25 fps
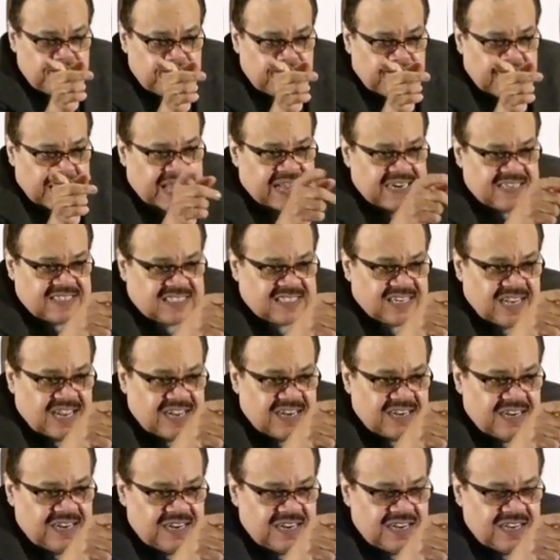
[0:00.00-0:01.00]
and
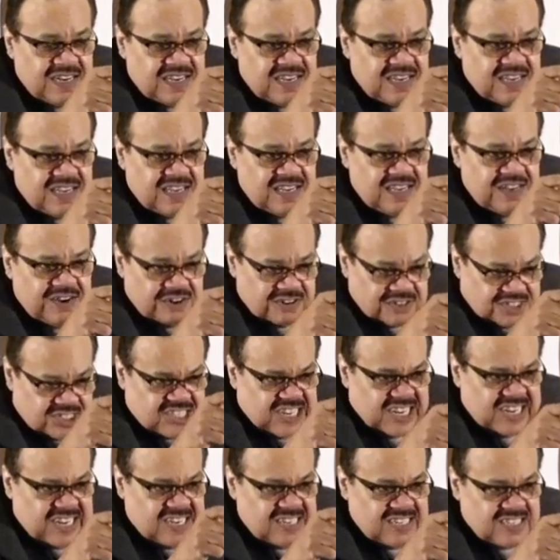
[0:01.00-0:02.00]
said, Your
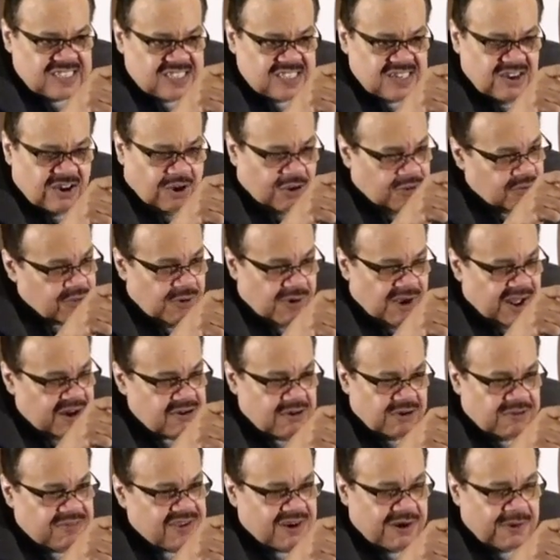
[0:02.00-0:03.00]
sins, although I
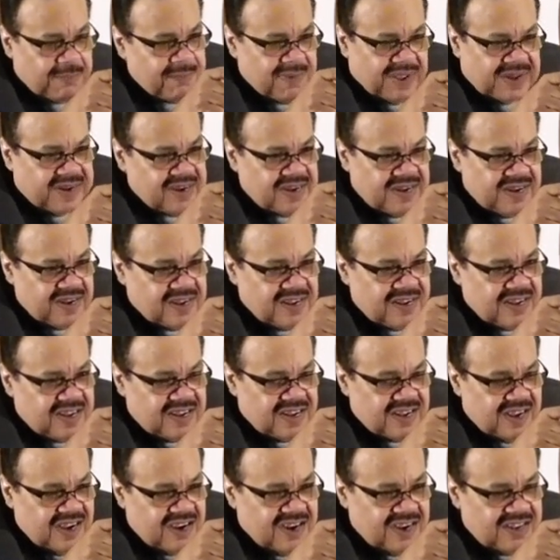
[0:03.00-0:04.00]
know there are many,
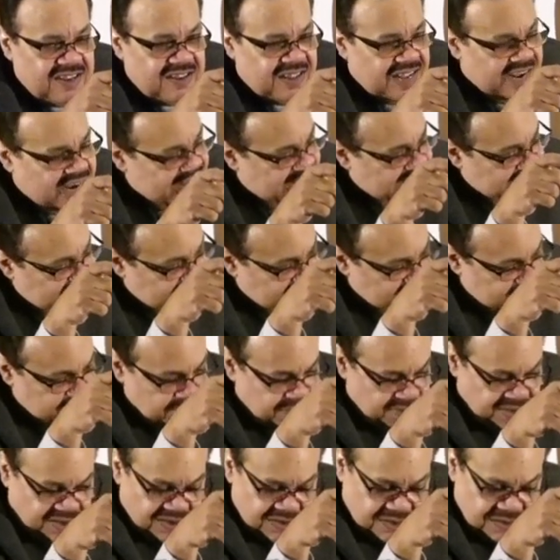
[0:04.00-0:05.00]
they have
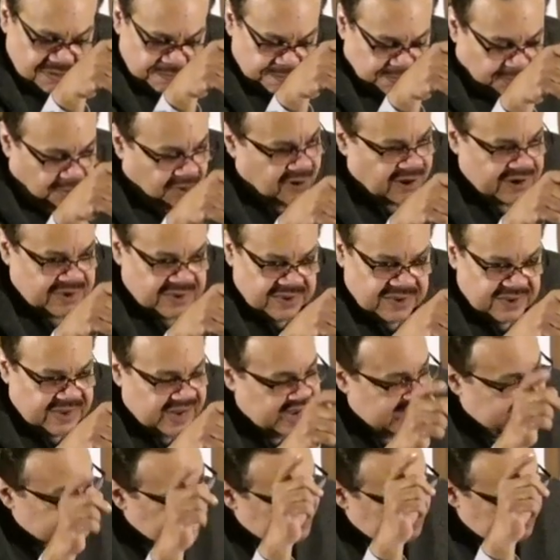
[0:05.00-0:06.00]
been pardoned,
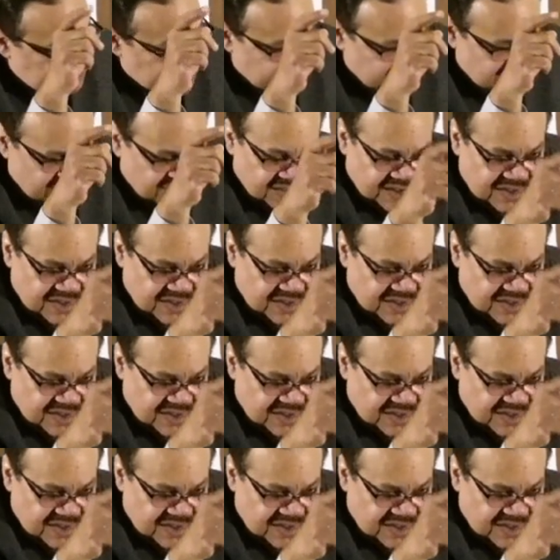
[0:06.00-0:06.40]
they have been